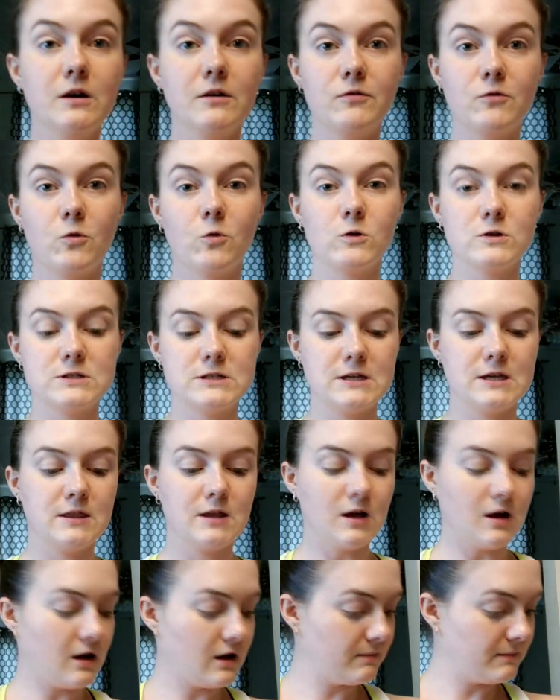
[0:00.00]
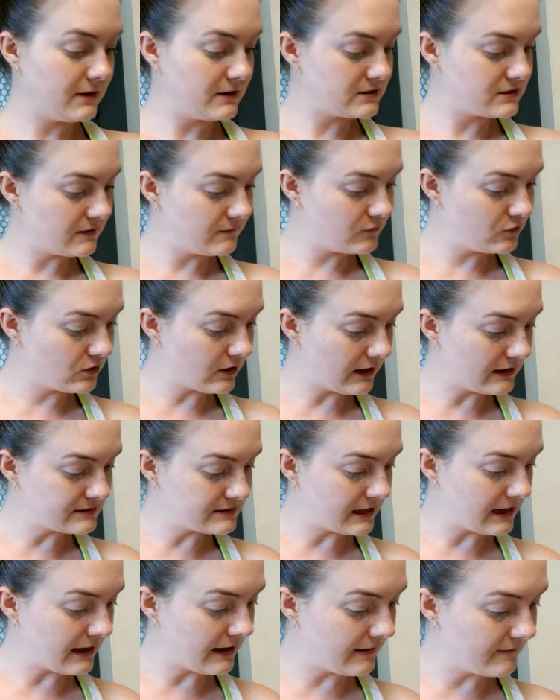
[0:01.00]
of course, in the comments if you guys
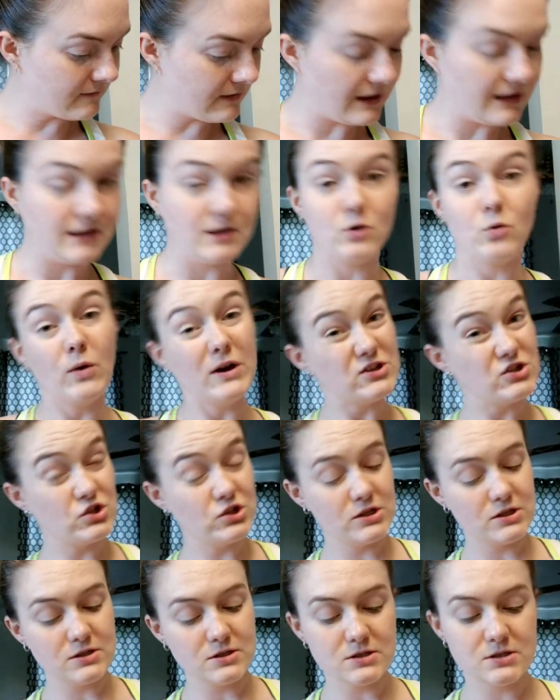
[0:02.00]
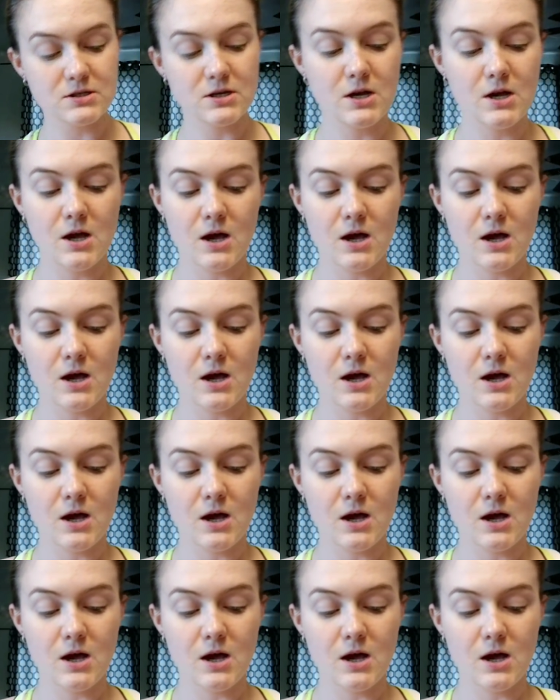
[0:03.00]
have any questions,